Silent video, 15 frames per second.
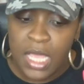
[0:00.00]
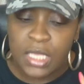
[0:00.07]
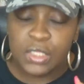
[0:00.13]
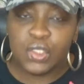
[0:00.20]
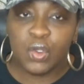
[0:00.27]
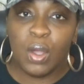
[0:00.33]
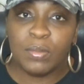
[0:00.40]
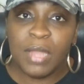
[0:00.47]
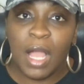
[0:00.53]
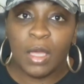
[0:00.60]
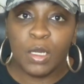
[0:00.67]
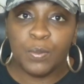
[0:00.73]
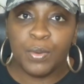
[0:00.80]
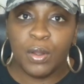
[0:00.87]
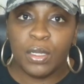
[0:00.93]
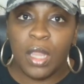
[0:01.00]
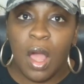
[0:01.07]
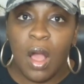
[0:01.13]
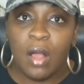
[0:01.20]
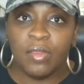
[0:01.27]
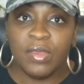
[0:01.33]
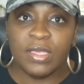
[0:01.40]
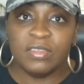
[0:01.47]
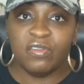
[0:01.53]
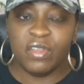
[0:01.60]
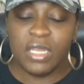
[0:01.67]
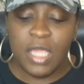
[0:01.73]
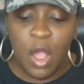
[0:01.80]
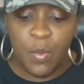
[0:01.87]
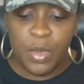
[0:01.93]
So I'm not gonna prolong this
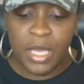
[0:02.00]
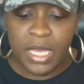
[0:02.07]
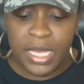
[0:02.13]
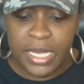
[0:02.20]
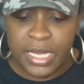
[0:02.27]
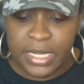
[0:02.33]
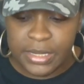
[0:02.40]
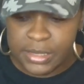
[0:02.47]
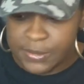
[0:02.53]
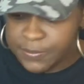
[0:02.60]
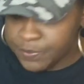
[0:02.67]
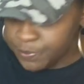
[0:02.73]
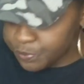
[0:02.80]
video because